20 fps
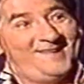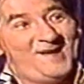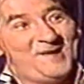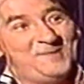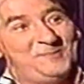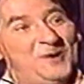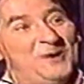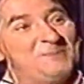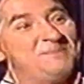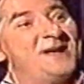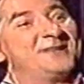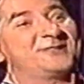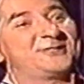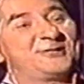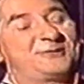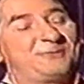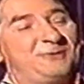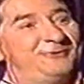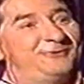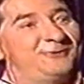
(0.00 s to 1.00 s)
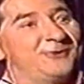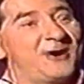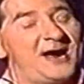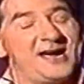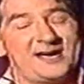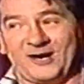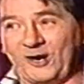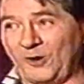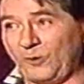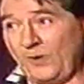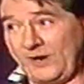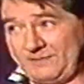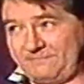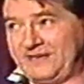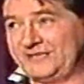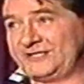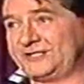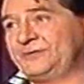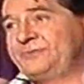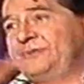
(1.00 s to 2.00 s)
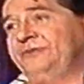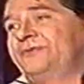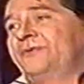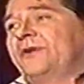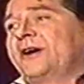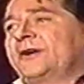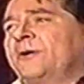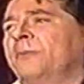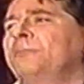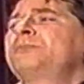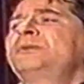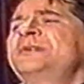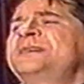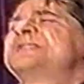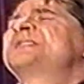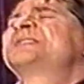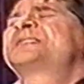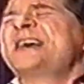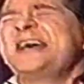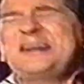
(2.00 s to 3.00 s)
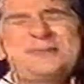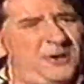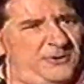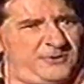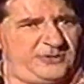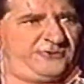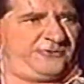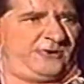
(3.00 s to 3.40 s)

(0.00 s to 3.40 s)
And one message before I go, please say no to